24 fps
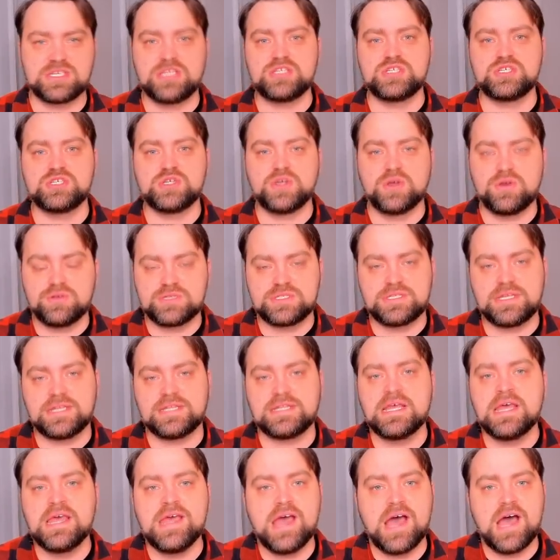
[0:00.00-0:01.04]
It shows
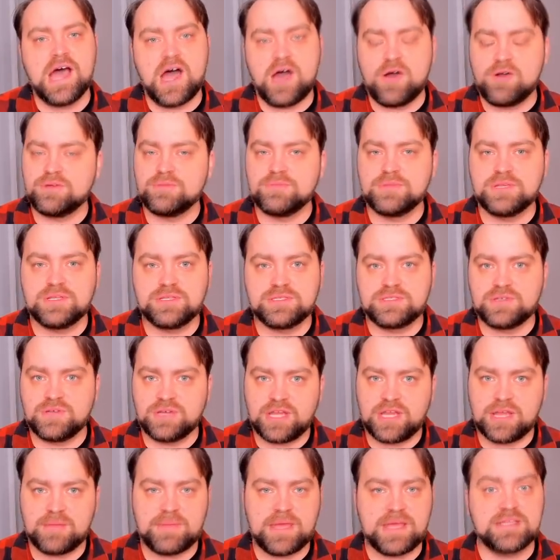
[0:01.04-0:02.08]
that our
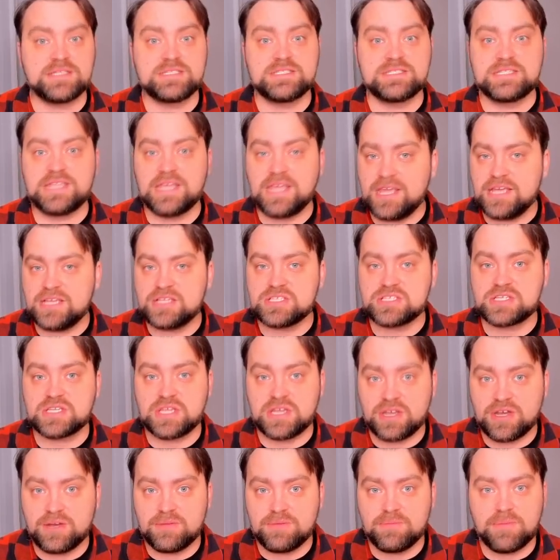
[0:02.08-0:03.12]
military command takes
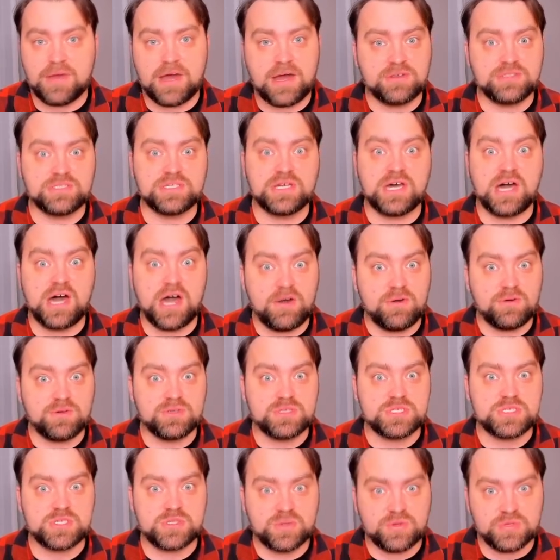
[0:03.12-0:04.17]
care about our
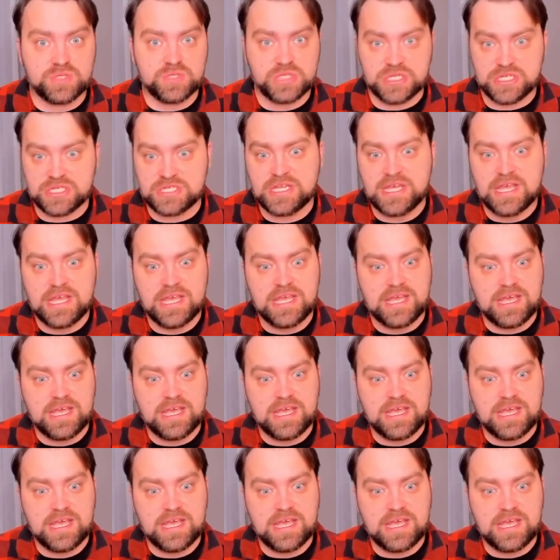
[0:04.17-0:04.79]
soldiers.